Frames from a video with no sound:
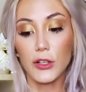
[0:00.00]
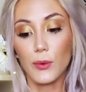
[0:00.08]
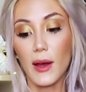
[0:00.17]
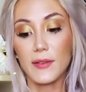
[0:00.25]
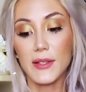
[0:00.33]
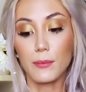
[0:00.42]
you
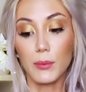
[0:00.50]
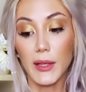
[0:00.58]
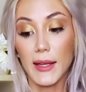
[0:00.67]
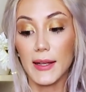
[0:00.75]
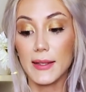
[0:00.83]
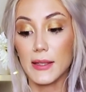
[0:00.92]
have some
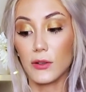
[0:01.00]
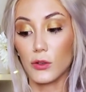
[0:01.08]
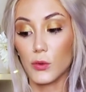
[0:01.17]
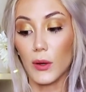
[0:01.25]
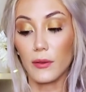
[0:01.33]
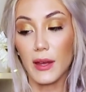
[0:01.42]
planets in your
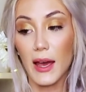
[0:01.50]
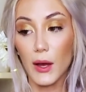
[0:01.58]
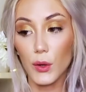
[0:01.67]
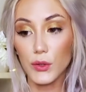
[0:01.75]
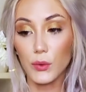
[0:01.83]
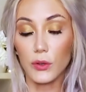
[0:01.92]
12th
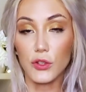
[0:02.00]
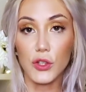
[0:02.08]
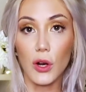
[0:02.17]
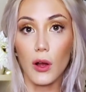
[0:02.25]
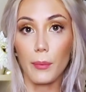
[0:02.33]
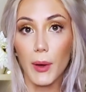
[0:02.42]
house, or
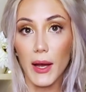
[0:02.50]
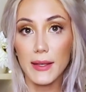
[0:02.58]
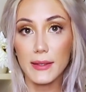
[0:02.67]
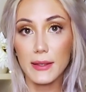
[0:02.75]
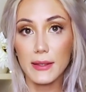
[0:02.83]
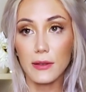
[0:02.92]
strong
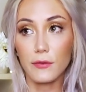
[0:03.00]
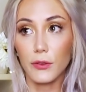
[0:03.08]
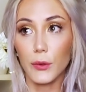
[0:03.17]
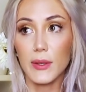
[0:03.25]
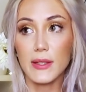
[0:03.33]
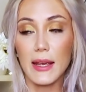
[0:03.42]
Pisces influence,